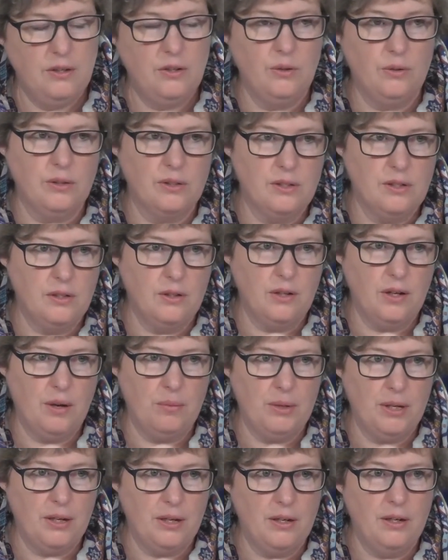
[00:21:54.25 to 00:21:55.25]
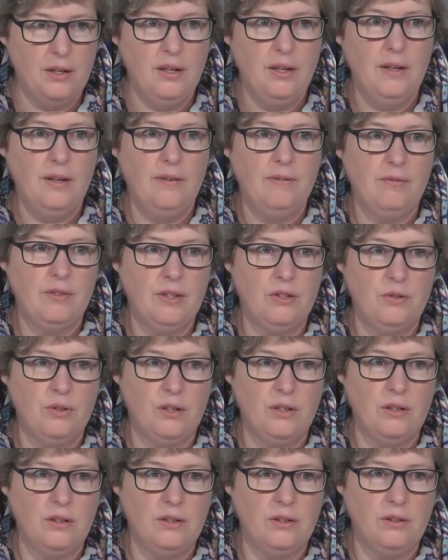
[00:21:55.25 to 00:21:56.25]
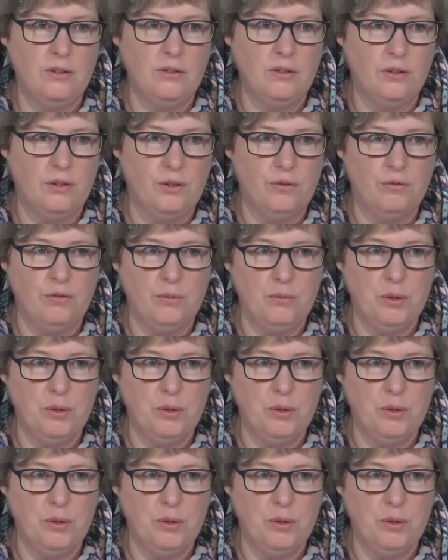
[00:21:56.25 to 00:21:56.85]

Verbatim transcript: you can still come in and you can learn from the